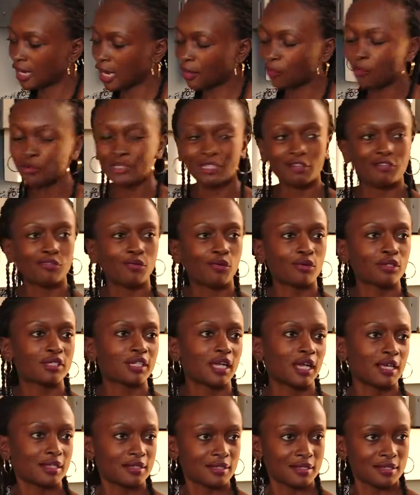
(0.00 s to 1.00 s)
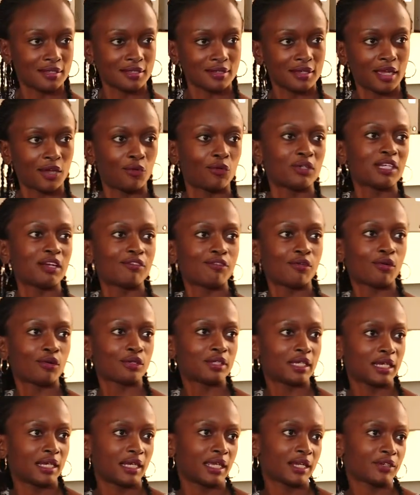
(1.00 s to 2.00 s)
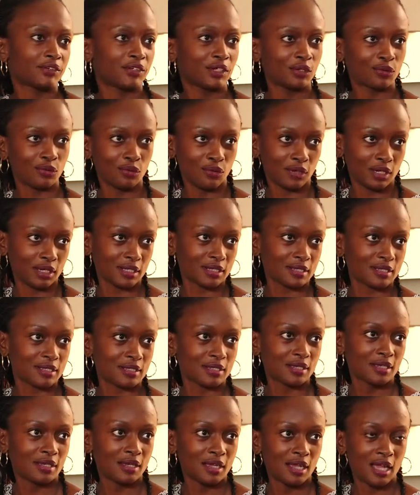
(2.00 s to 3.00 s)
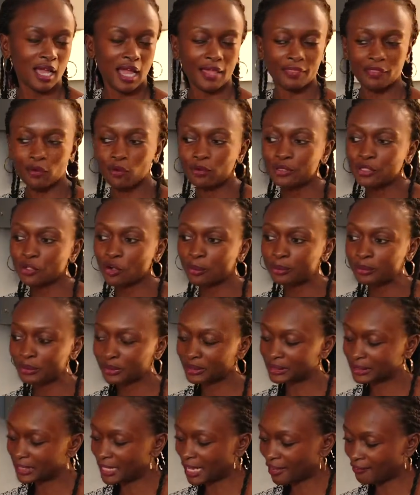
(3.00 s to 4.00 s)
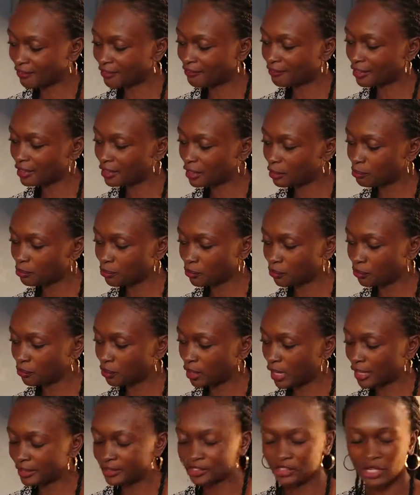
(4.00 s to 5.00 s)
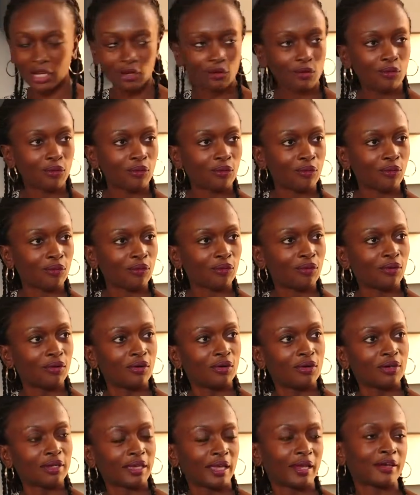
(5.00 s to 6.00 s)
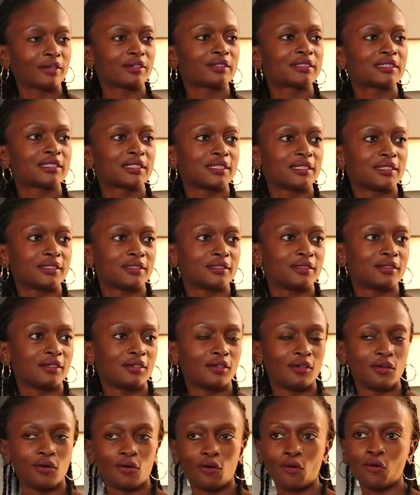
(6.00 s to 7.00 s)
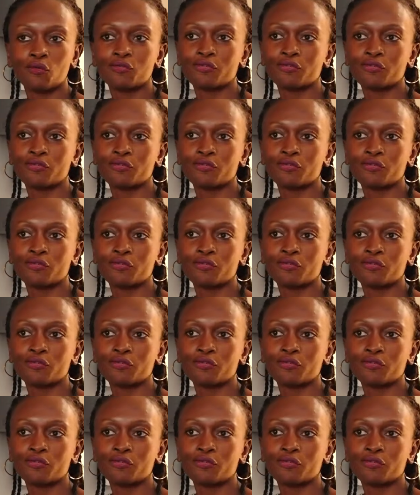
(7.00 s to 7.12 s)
cannot afford gas. Can't afford electric cookers, and the only options they have available are charcoal, kerosene, firewood.